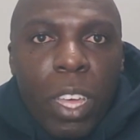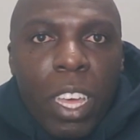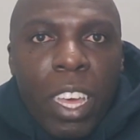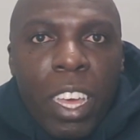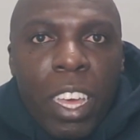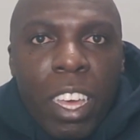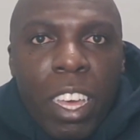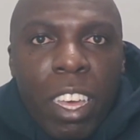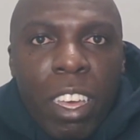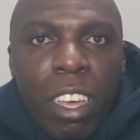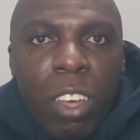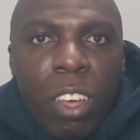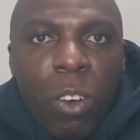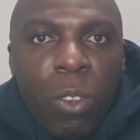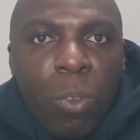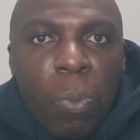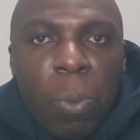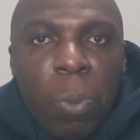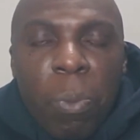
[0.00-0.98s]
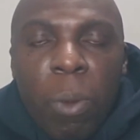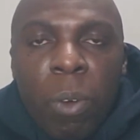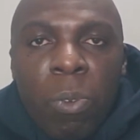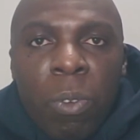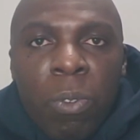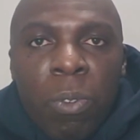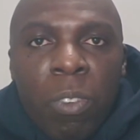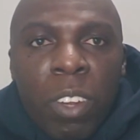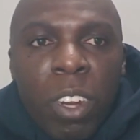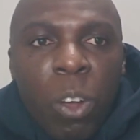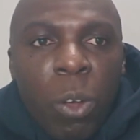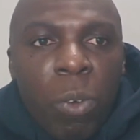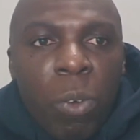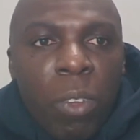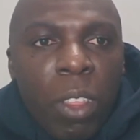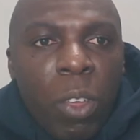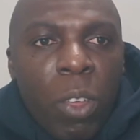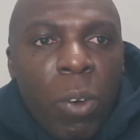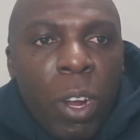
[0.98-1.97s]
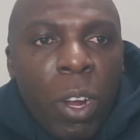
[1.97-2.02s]
A or Springbok 15, however
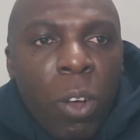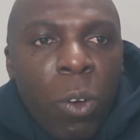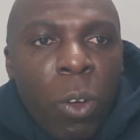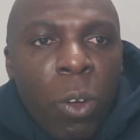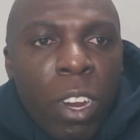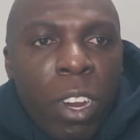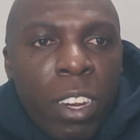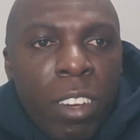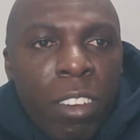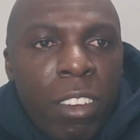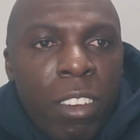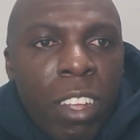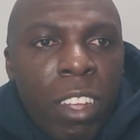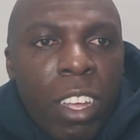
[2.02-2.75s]
they want to call it.